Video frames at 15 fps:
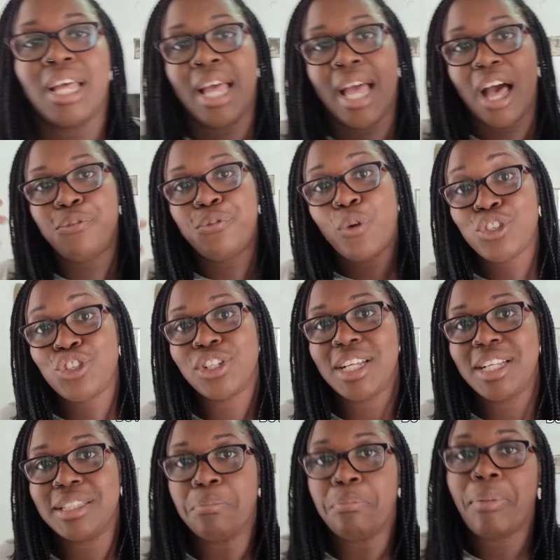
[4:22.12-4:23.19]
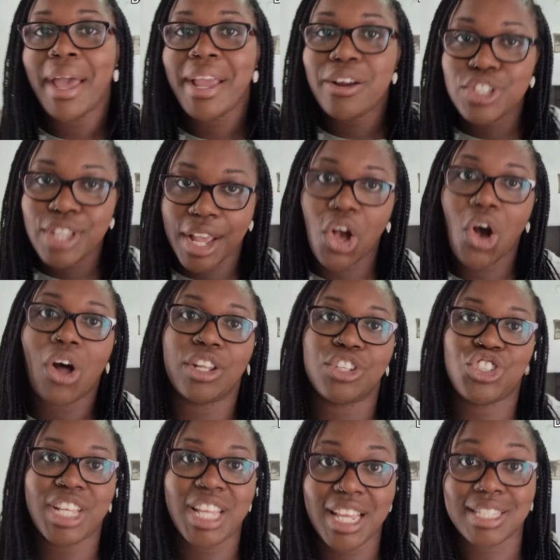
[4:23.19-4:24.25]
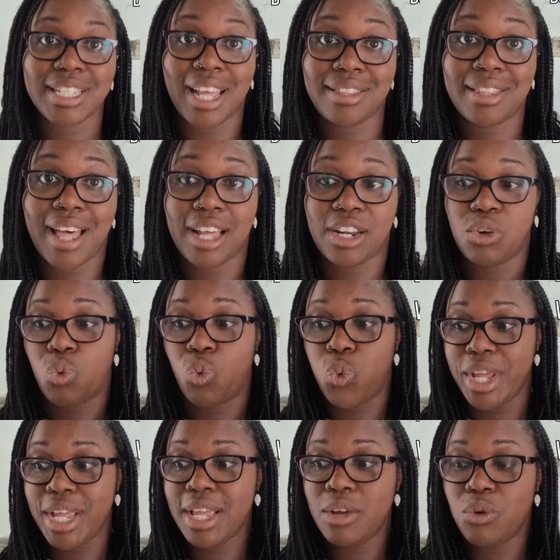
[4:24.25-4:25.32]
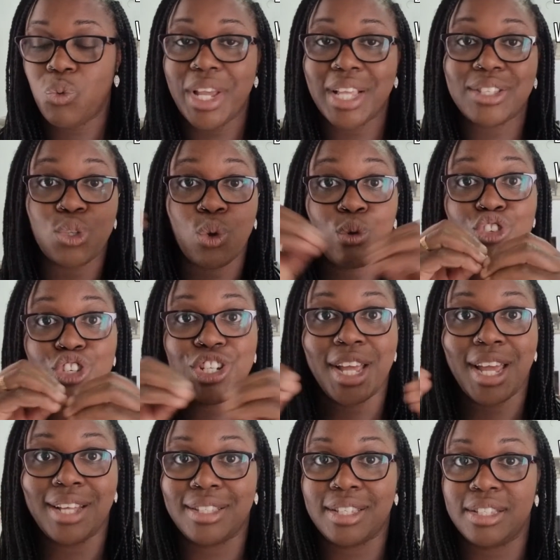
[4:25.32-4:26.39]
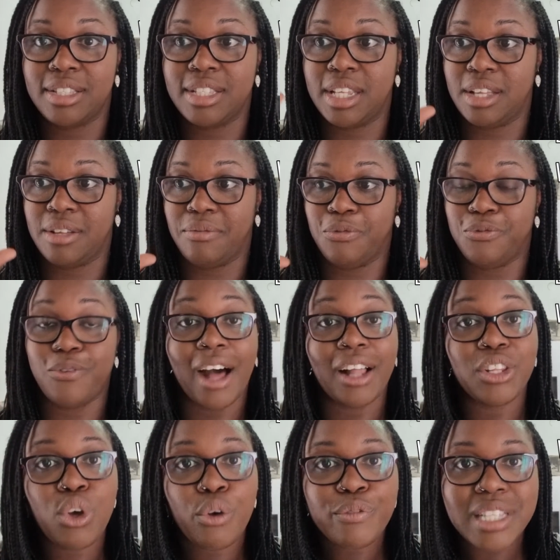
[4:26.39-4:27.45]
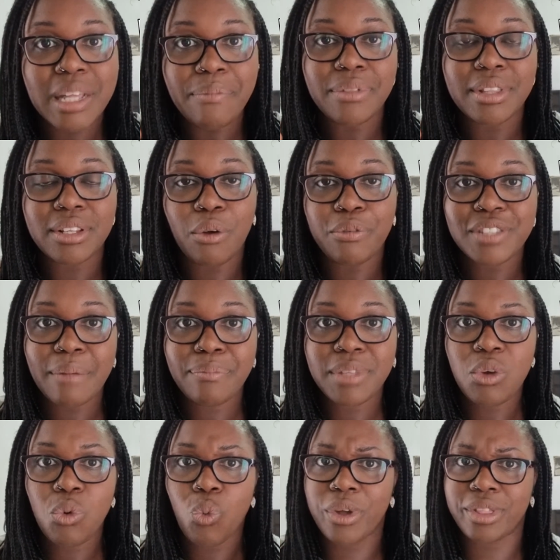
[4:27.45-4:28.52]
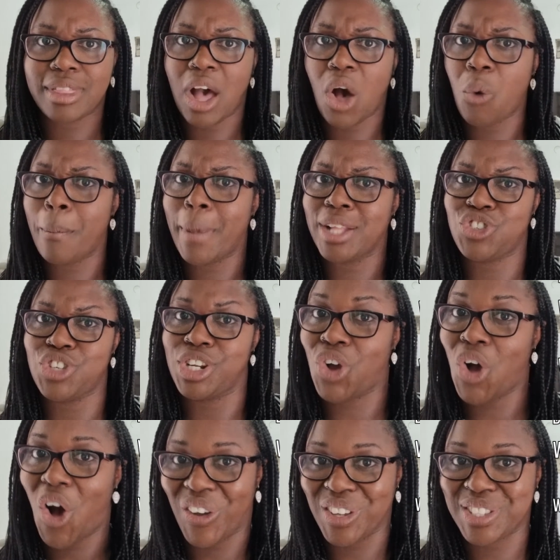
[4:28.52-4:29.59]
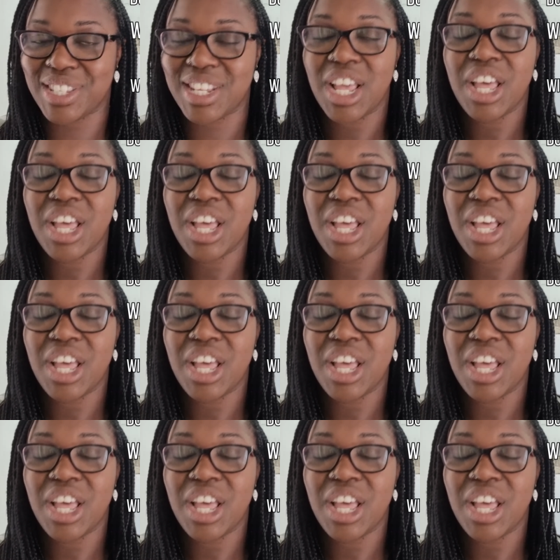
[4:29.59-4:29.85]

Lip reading: Unfortunately, buyer psychology is like that. We associate the value of something with how much it costs.